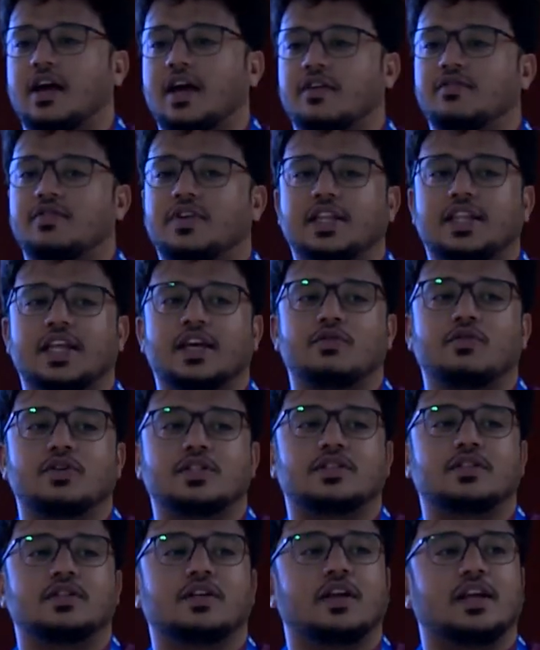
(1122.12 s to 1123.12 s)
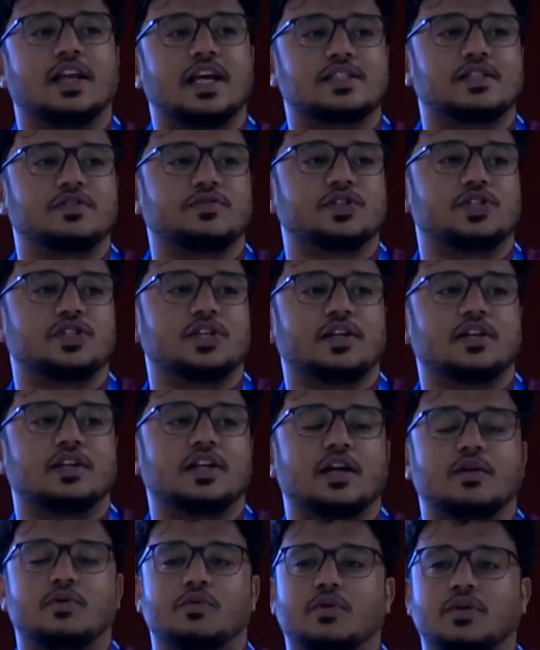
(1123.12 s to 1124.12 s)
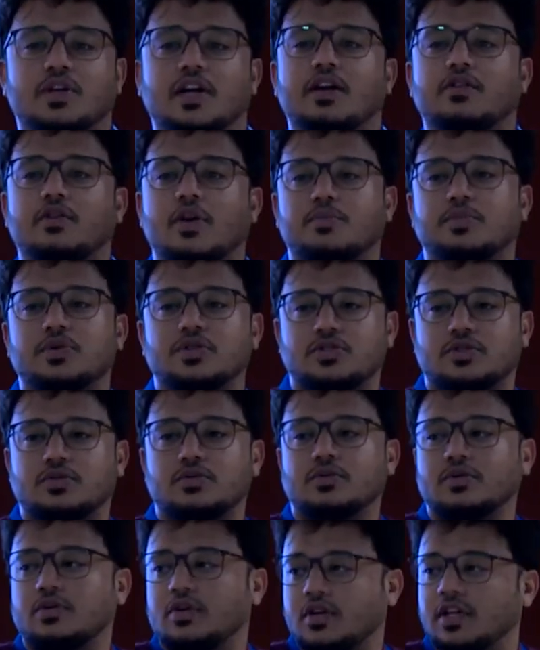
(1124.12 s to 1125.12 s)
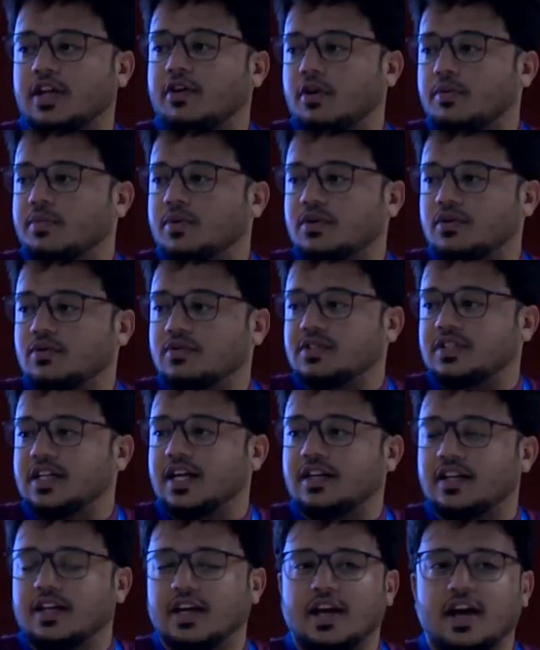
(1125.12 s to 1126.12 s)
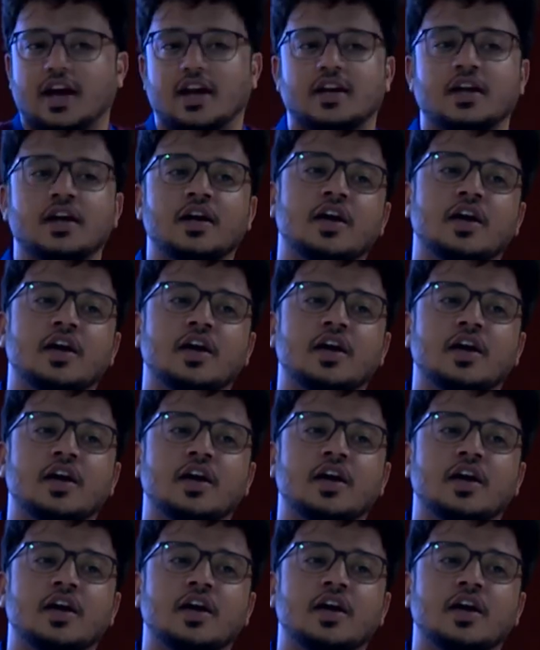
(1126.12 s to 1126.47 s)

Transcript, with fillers: everything was less efficient than the developers tool, developer tools that they had.